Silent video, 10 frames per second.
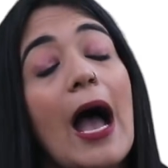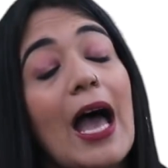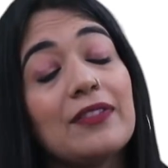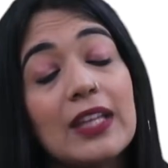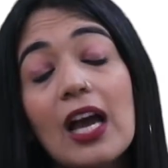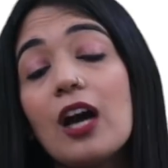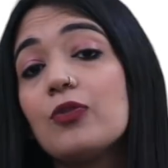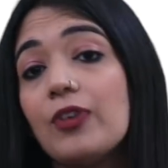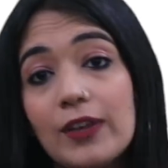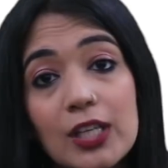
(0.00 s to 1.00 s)
and they are
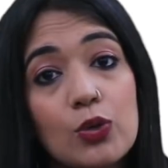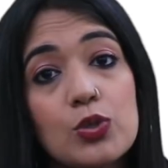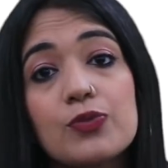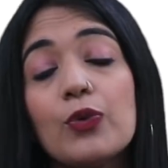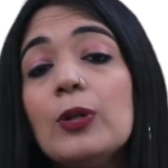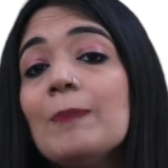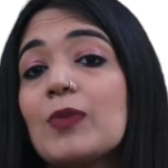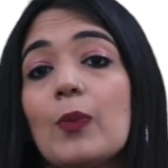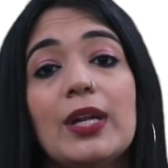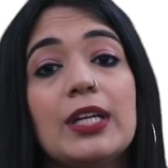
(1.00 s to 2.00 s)
very useful
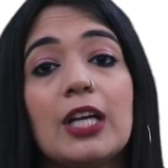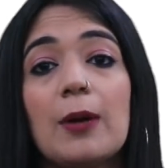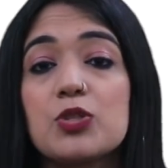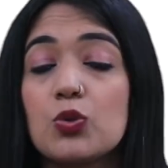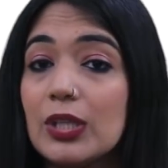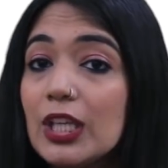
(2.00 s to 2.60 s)
when it comes to